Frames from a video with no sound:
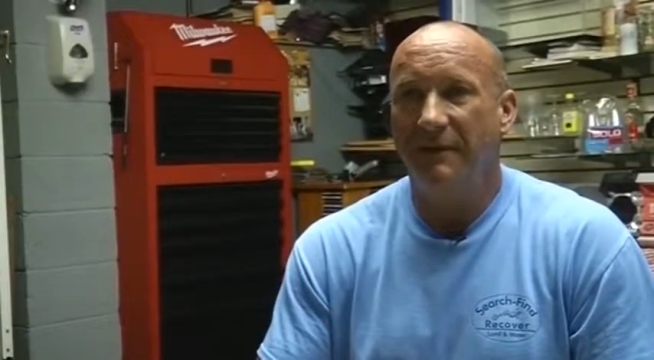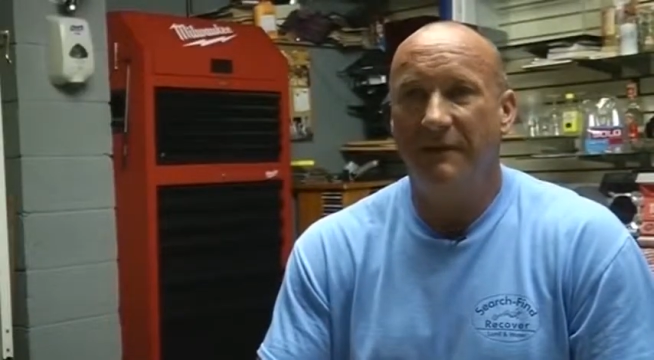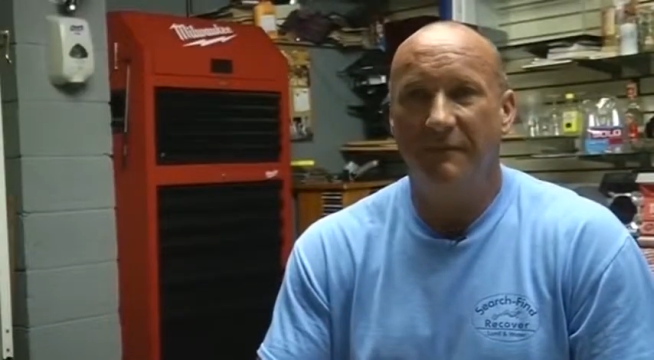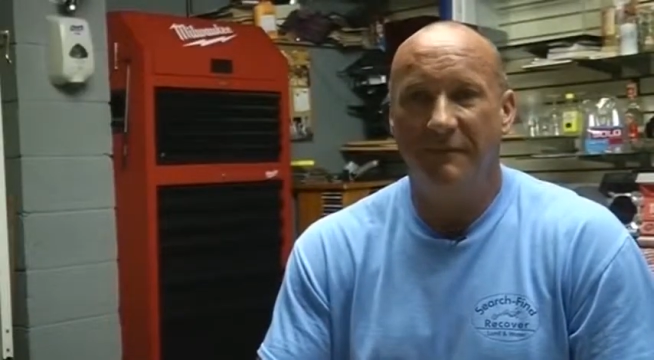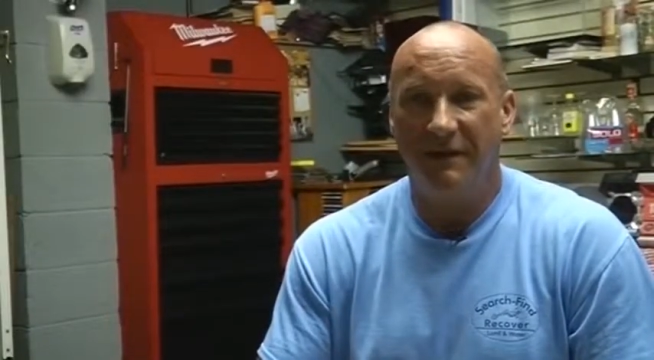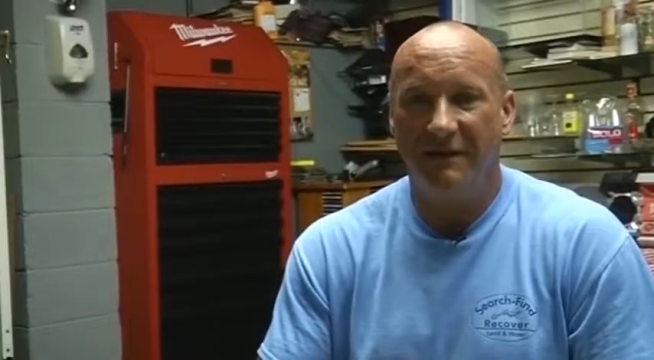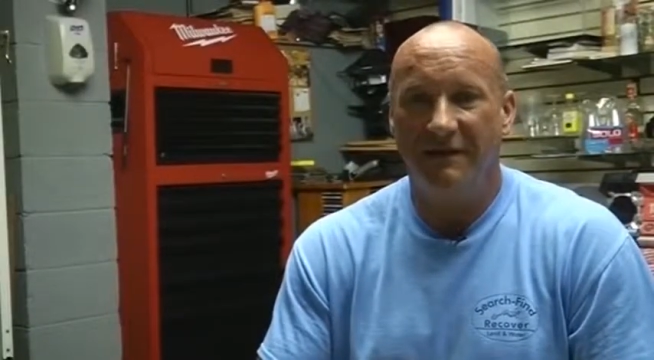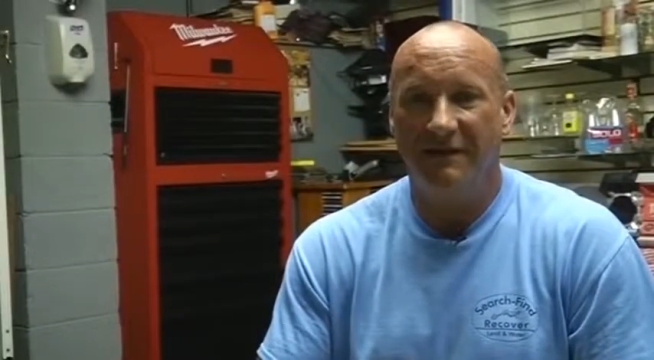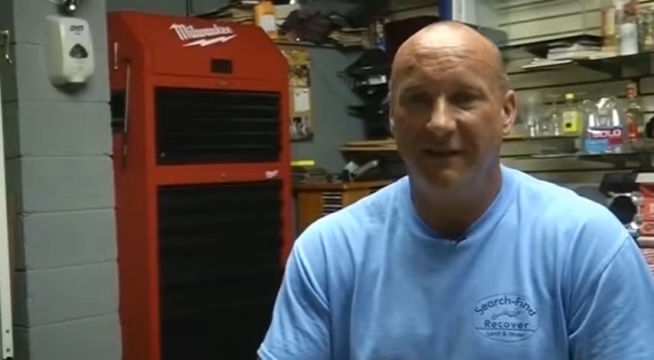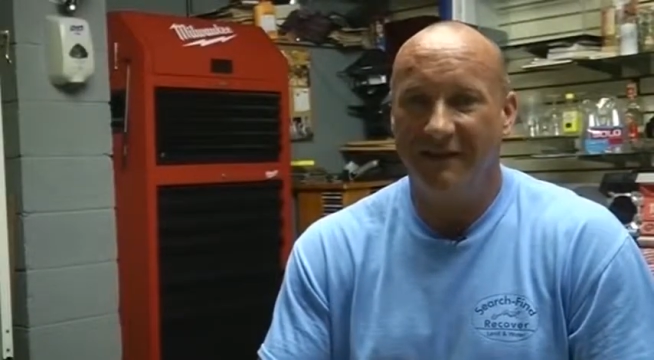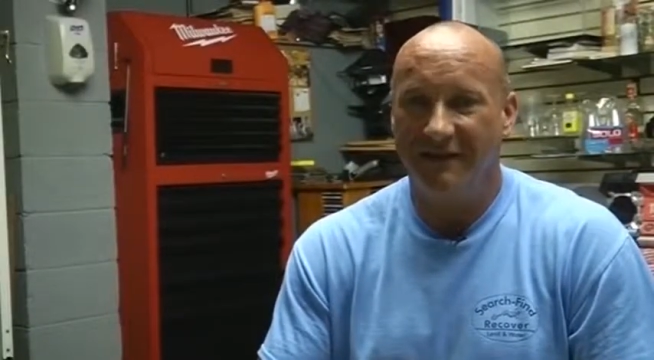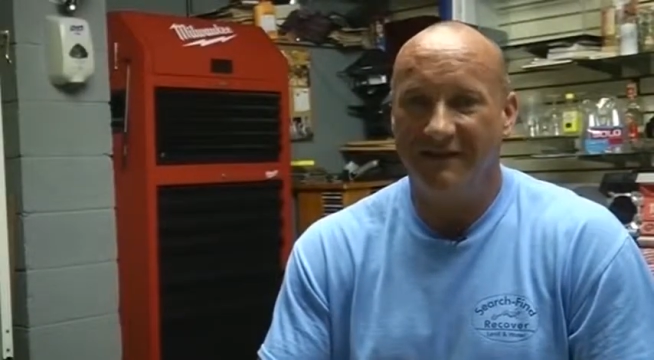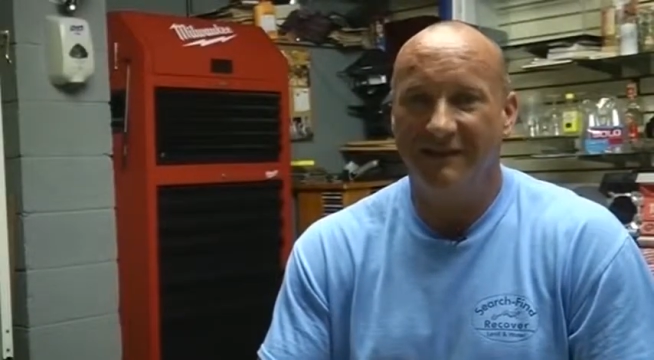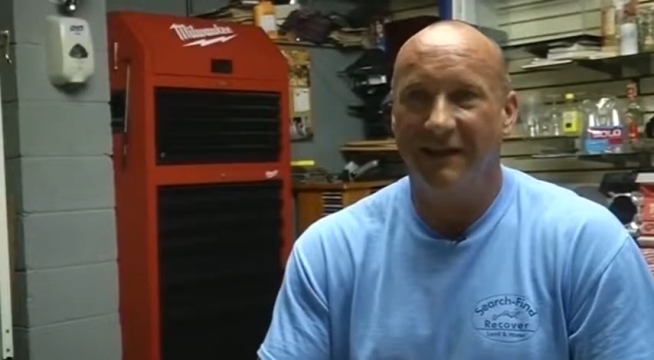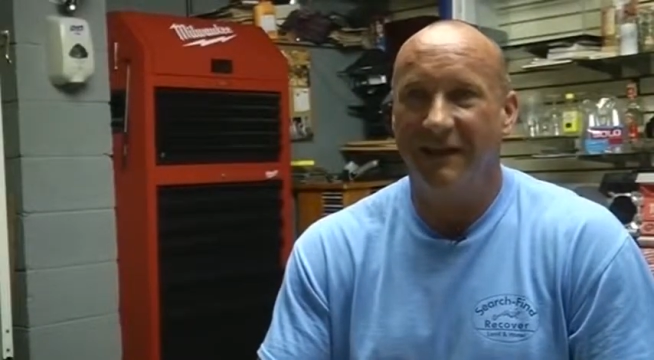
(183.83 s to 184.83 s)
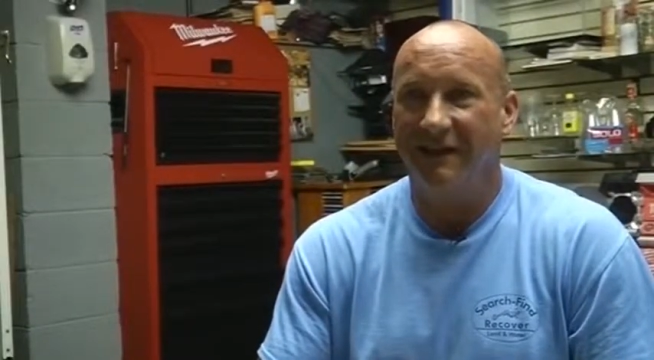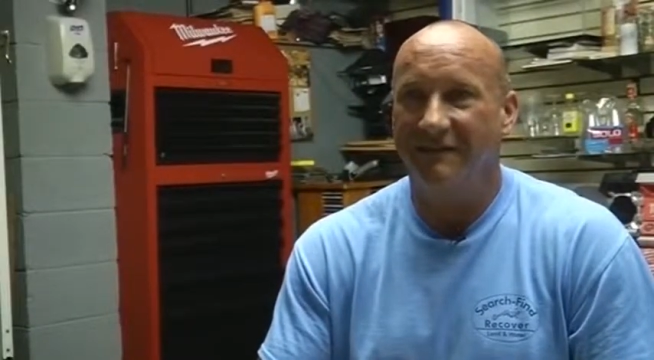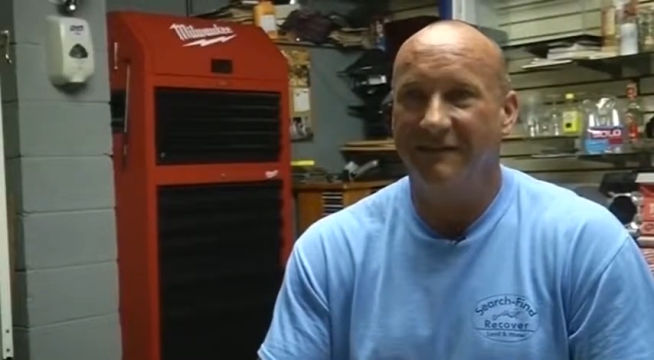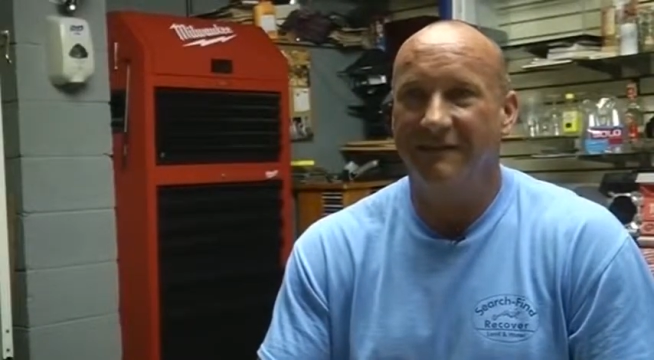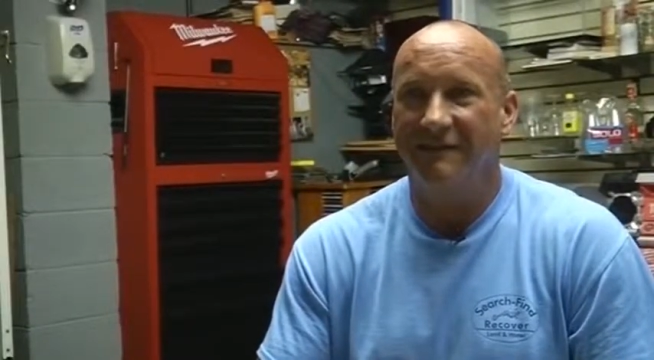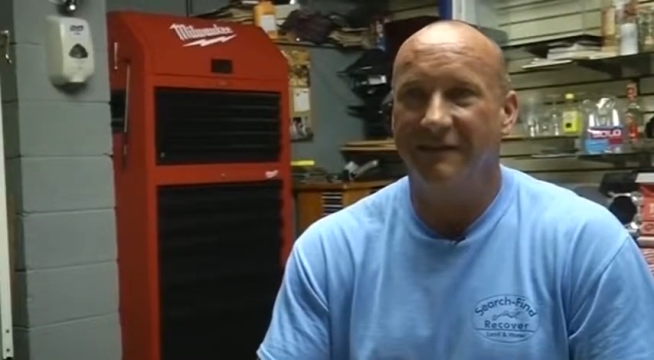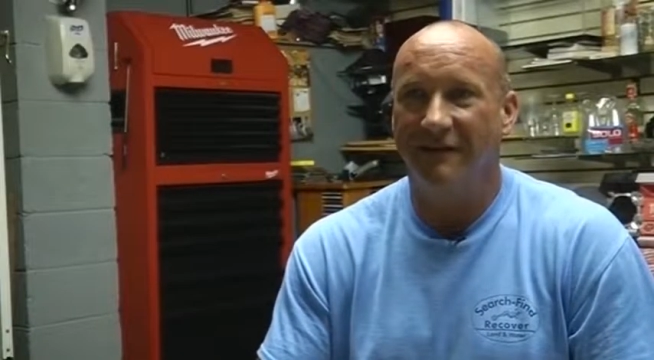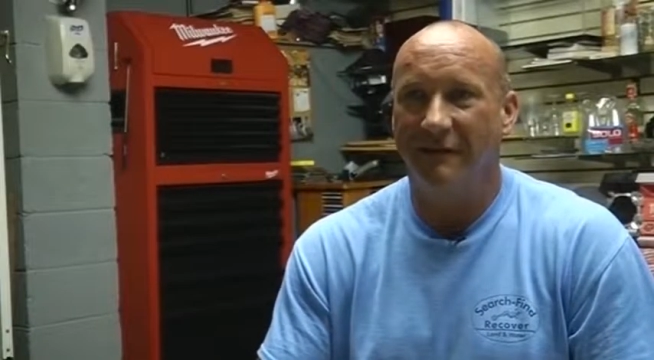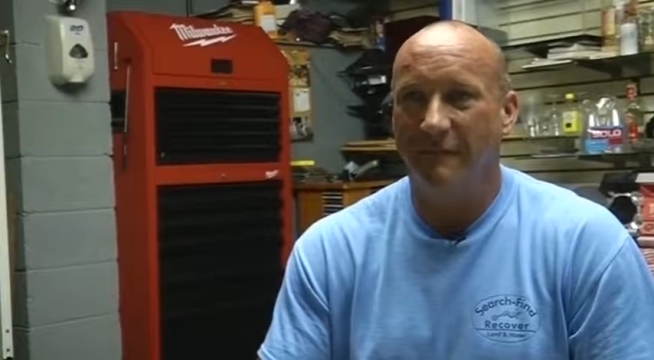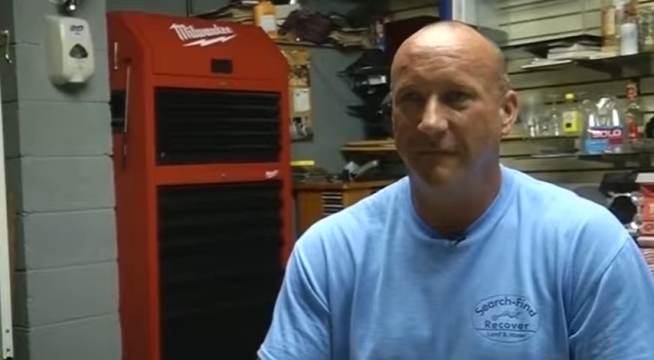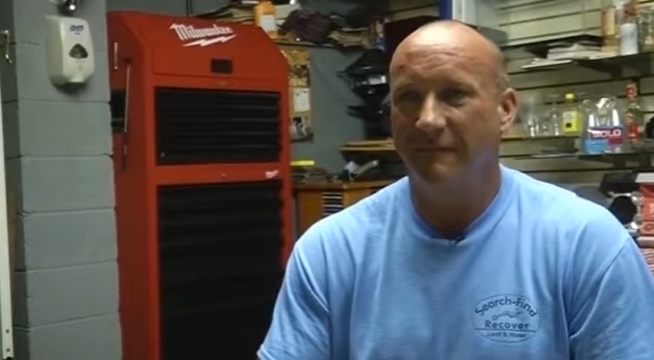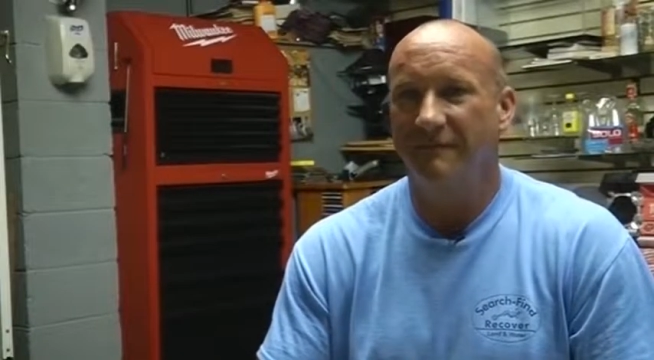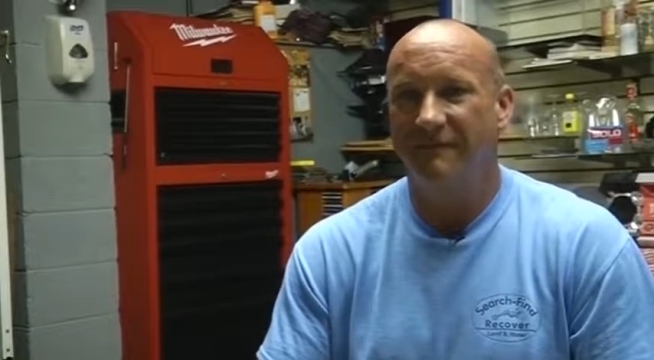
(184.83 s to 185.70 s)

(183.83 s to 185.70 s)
bing, bing, I get that uh,